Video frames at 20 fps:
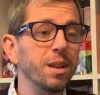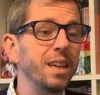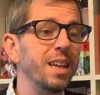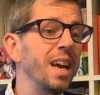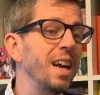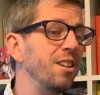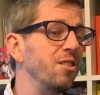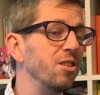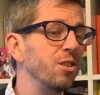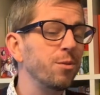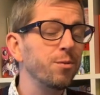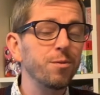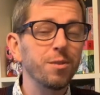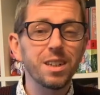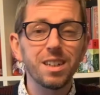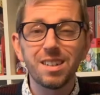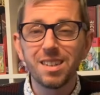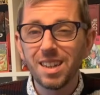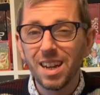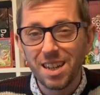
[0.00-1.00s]
again, just
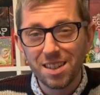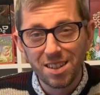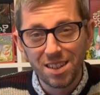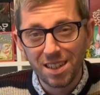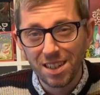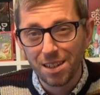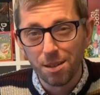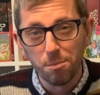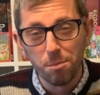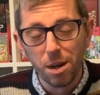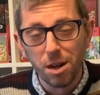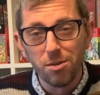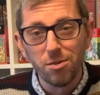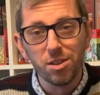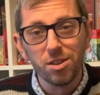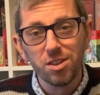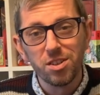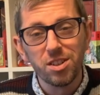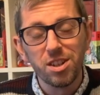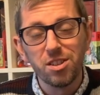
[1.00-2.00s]
fantastic
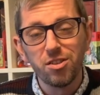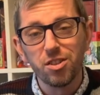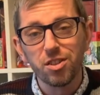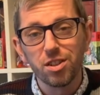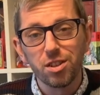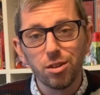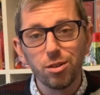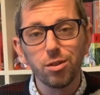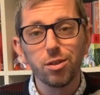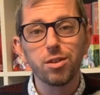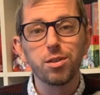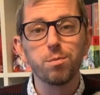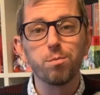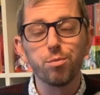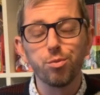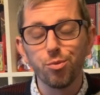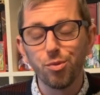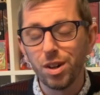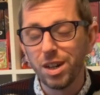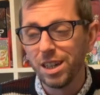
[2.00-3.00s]
components, and it just looks
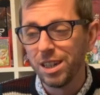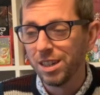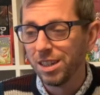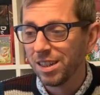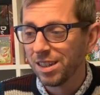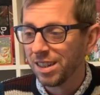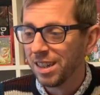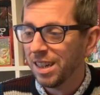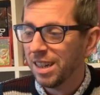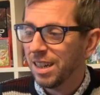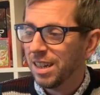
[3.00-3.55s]
brilliant.